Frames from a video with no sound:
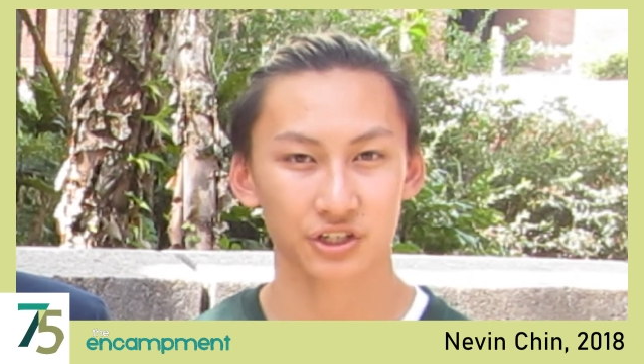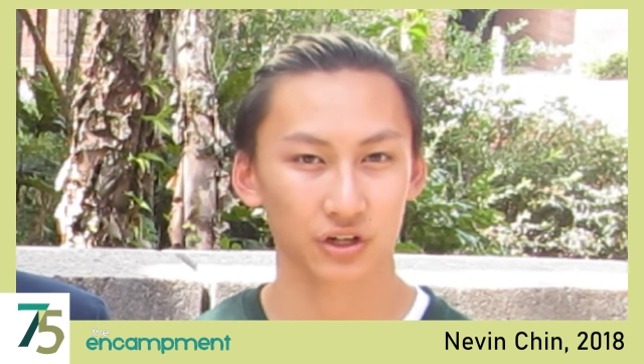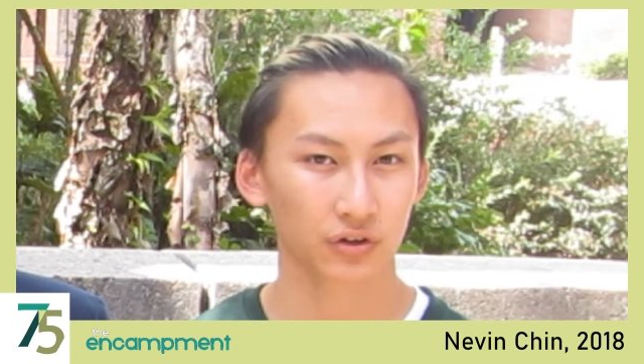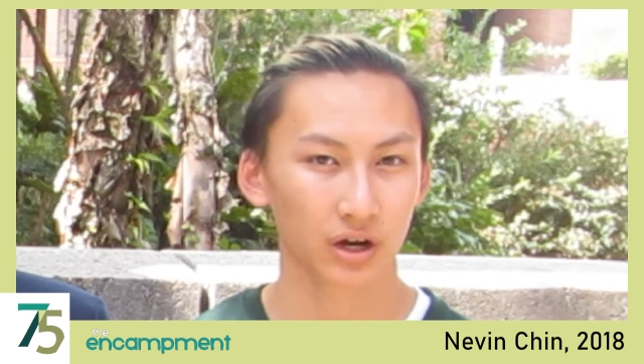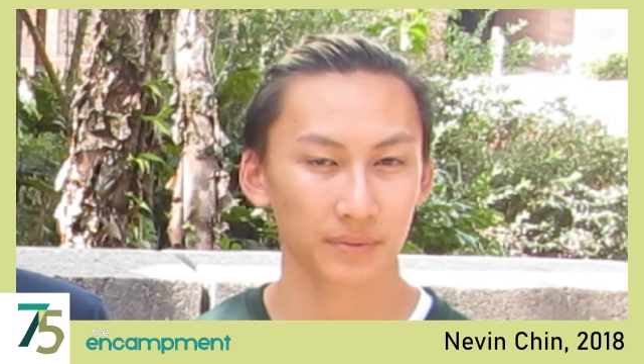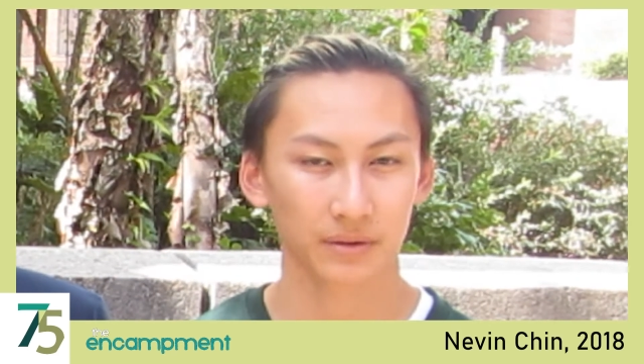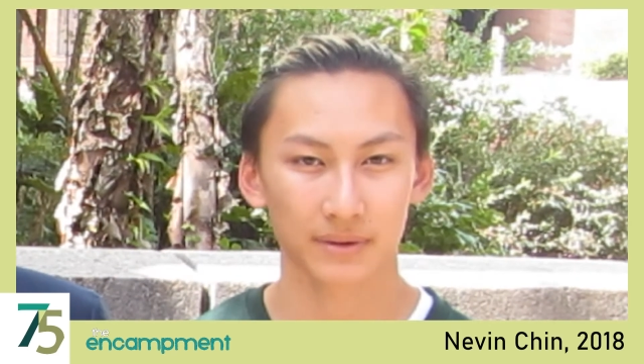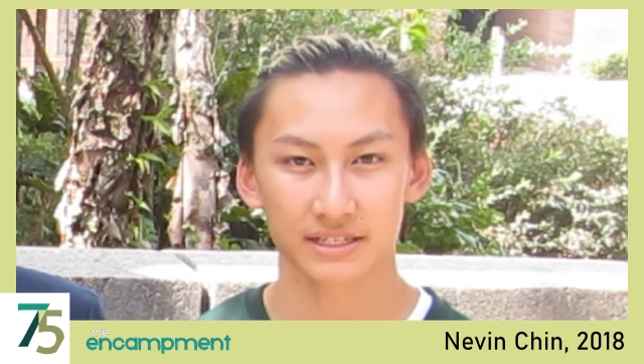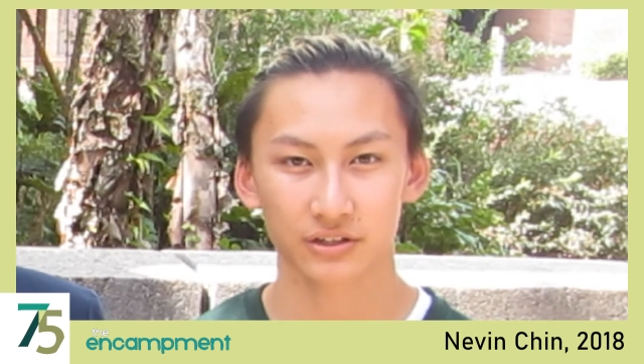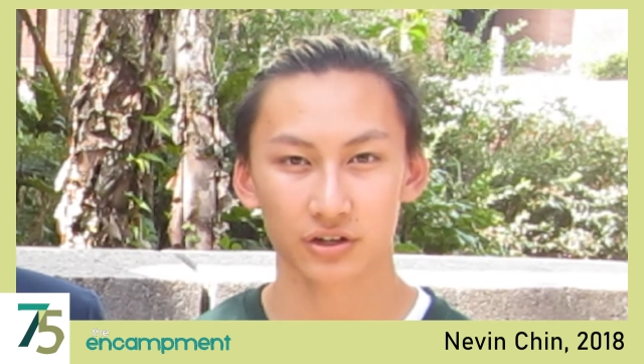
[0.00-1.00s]
sharecropping,
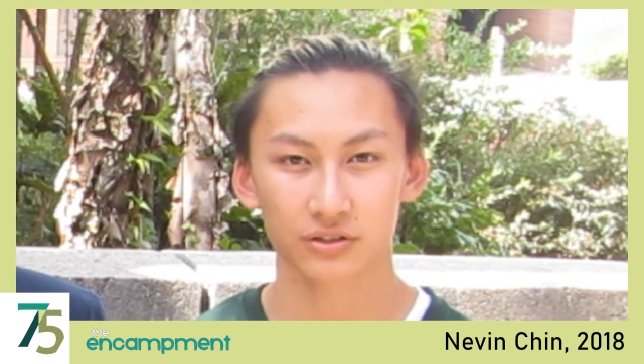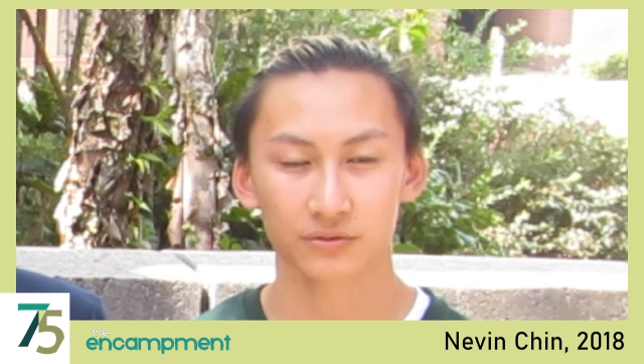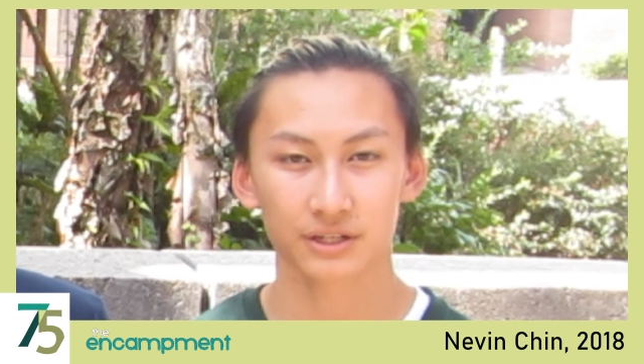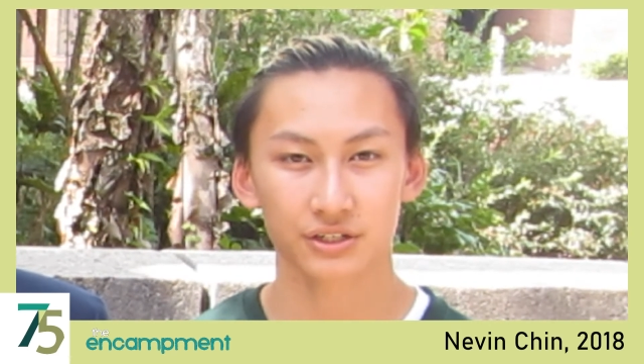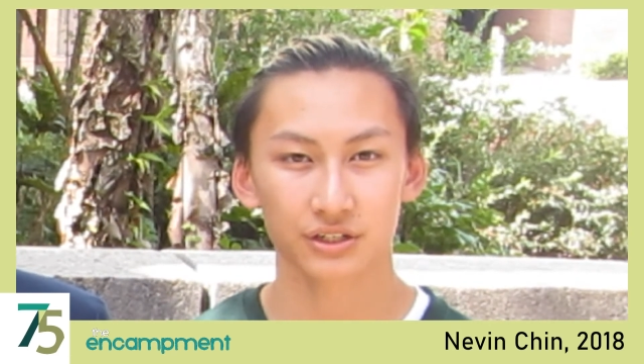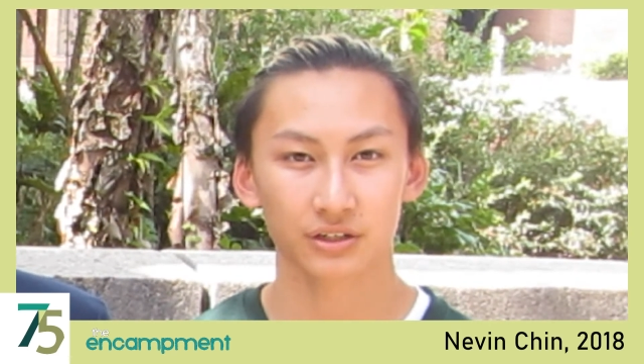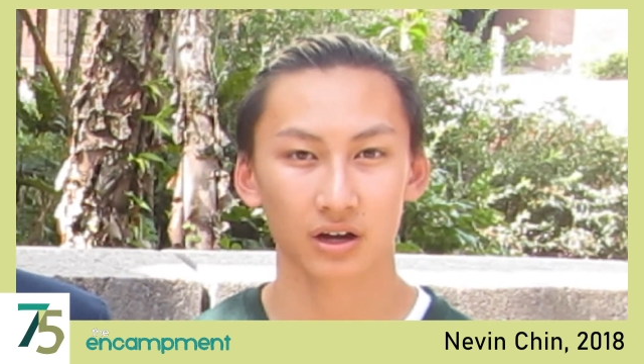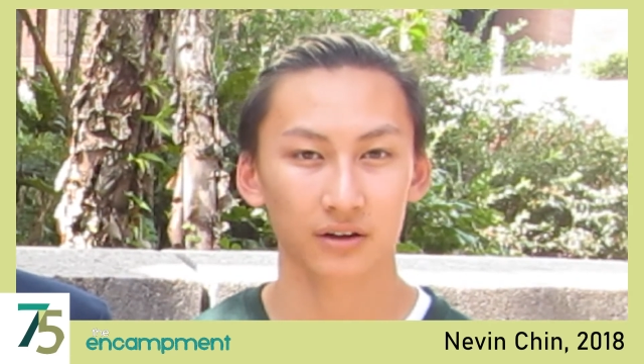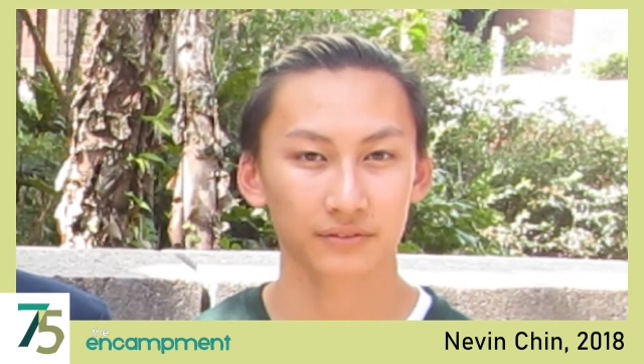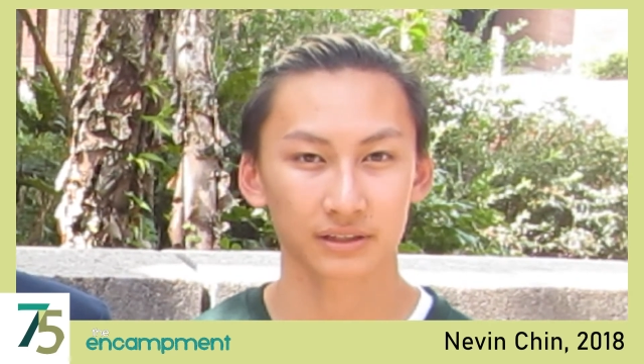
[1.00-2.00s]
mass incarceration,
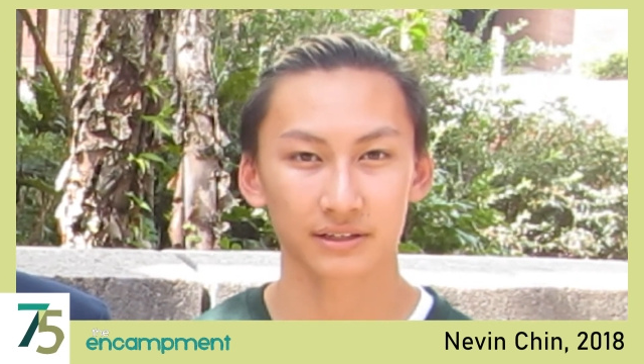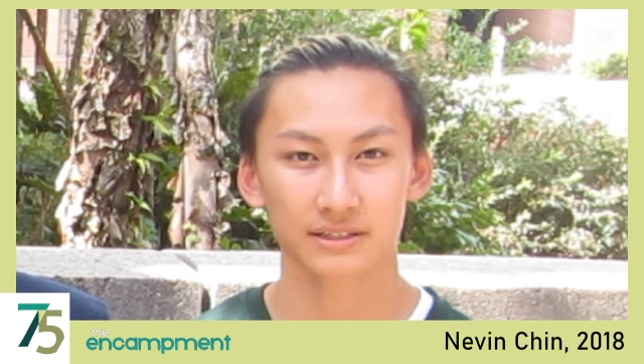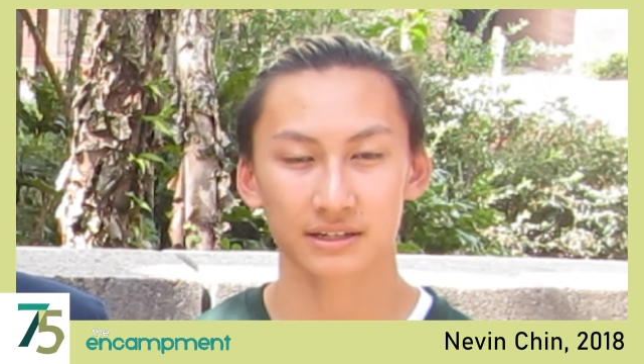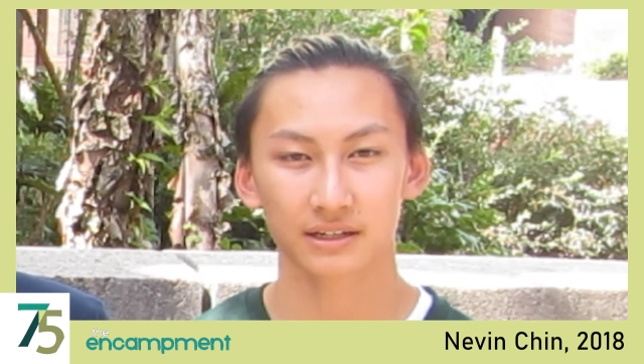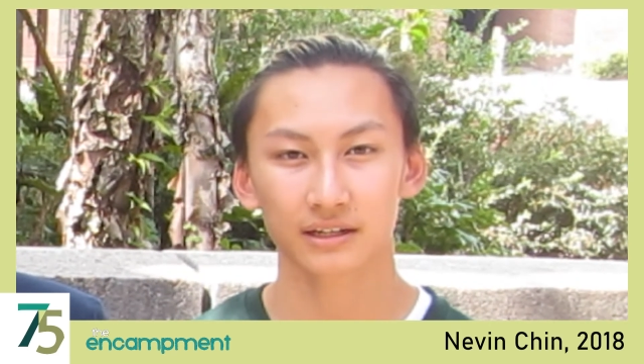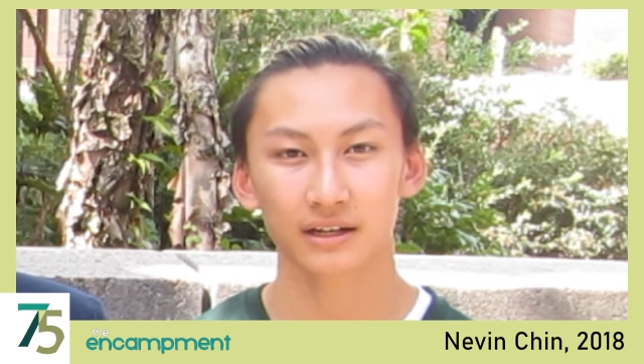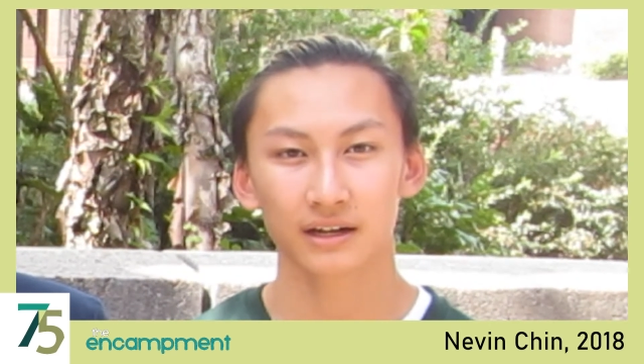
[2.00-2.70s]
convict leasing,